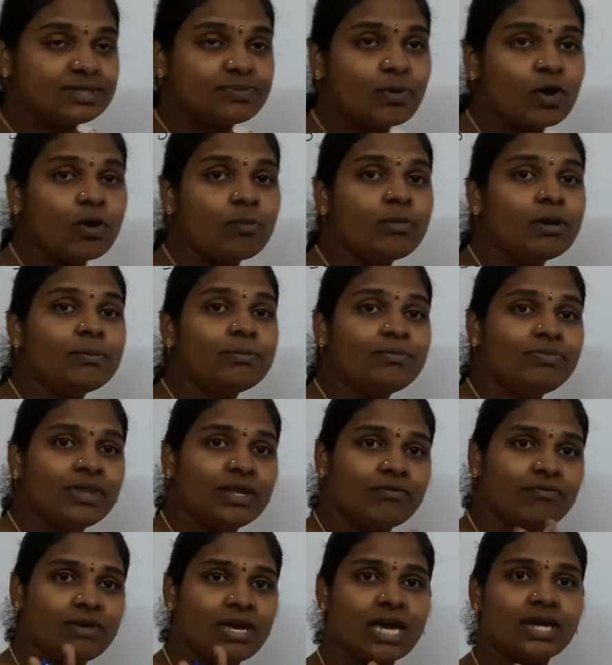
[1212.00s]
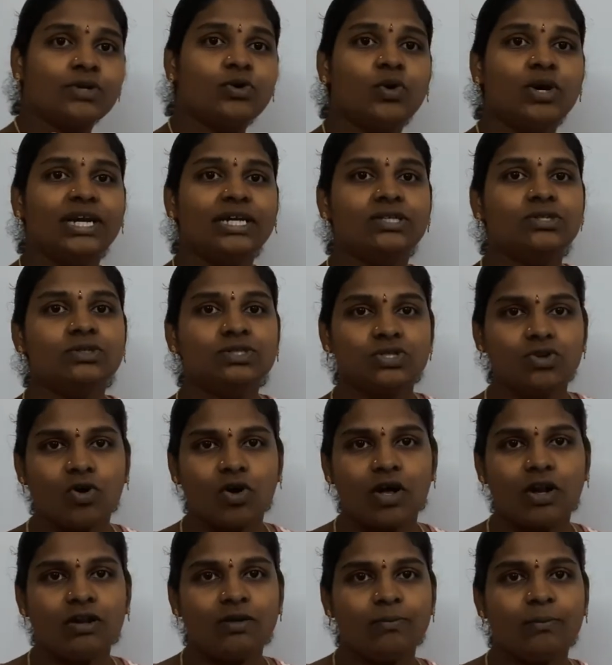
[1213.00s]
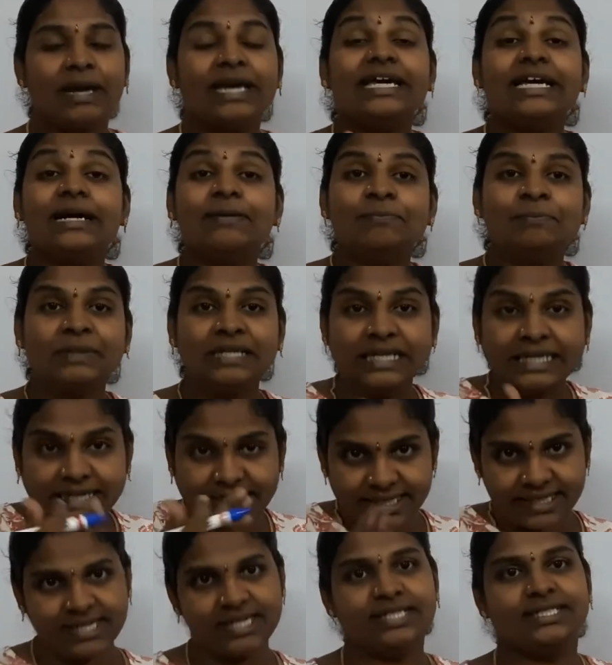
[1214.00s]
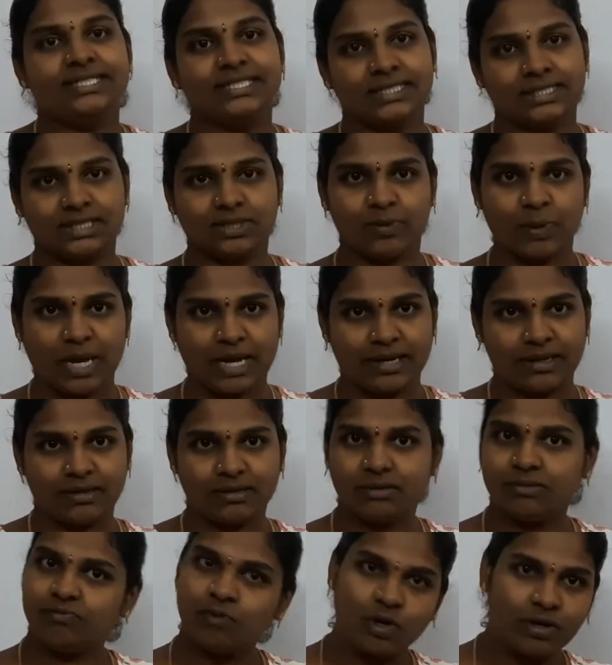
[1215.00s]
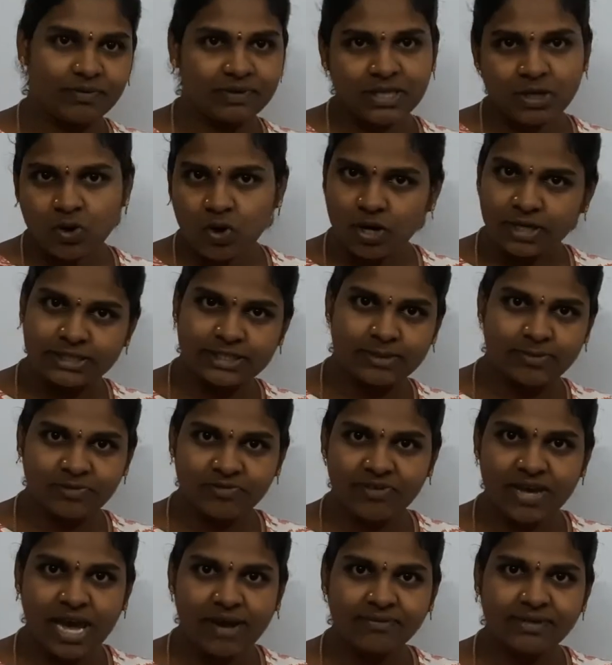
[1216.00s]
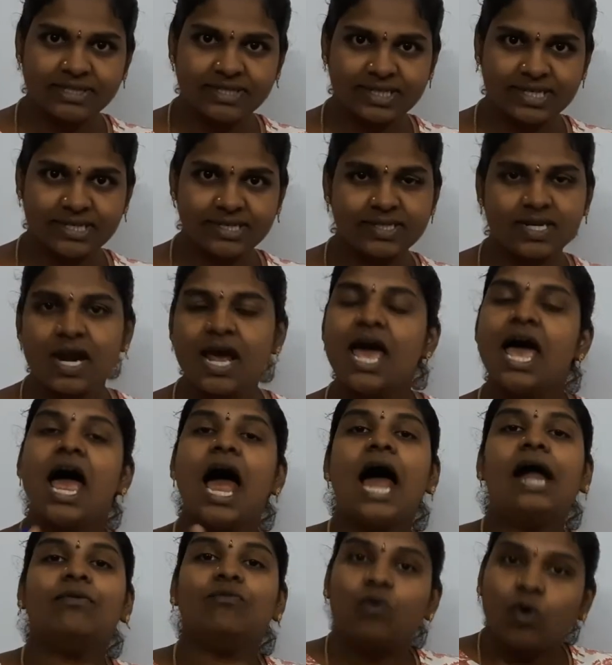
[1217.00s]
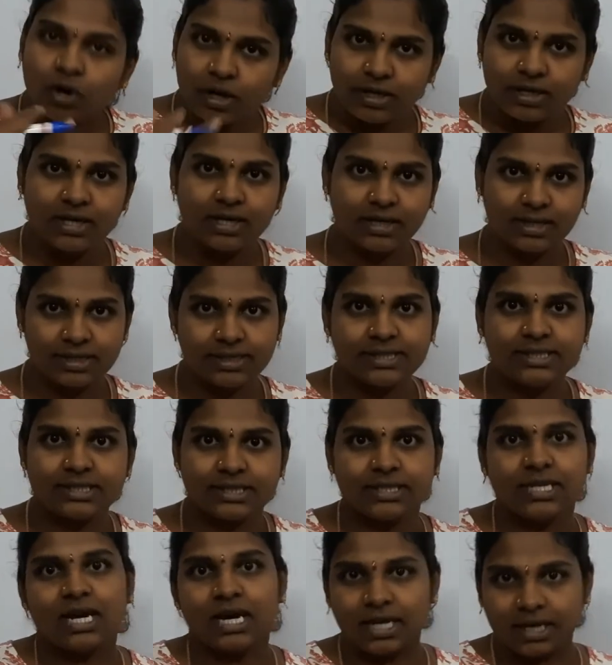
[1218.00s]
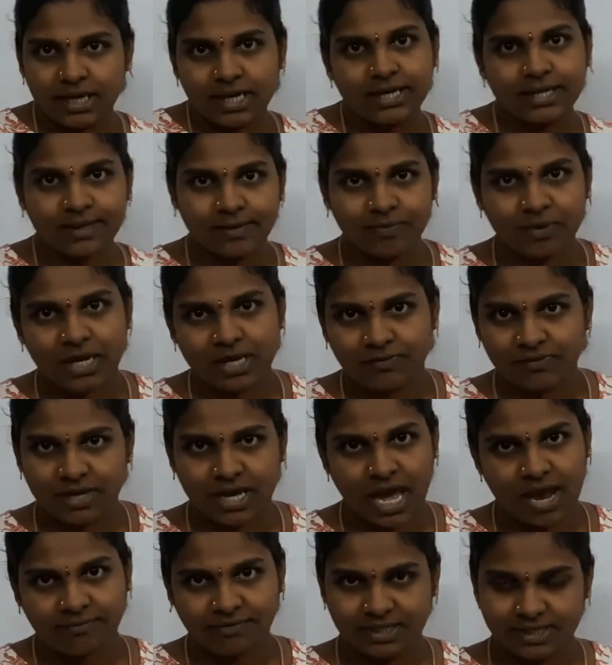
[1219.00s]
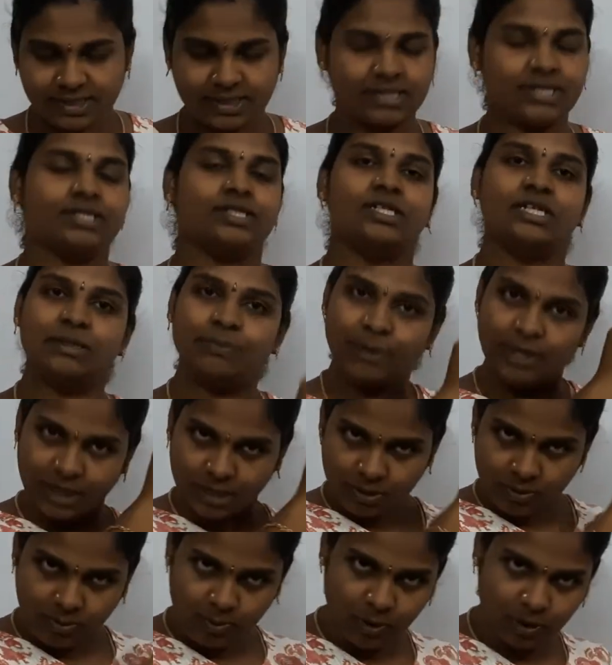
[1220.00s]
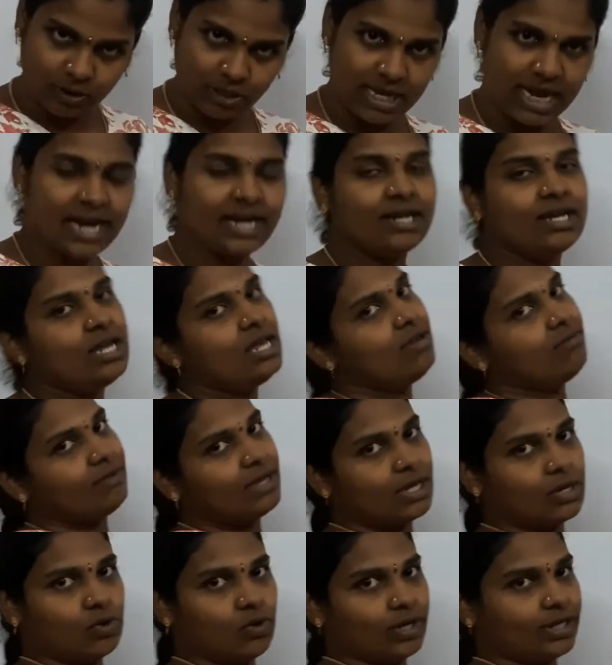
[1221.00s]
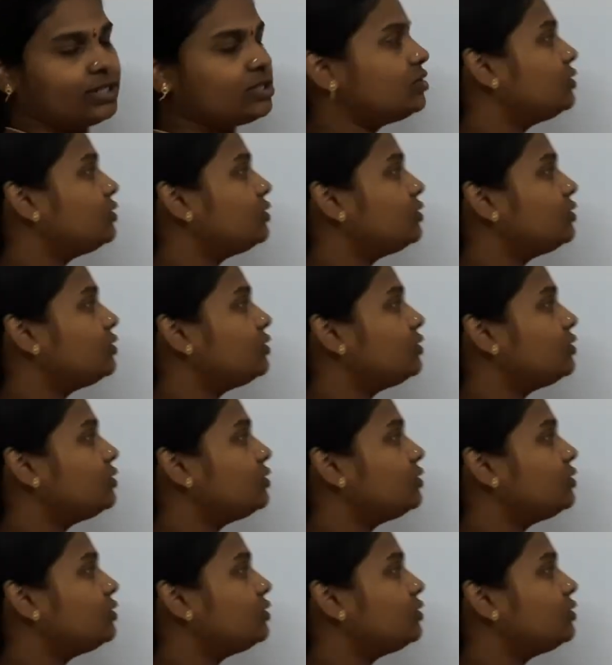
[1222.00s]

problem we are going to solve by completing its square. Whatever the concept we have discussed and what is the algorithm that we have discussed, depending upon that, we are going to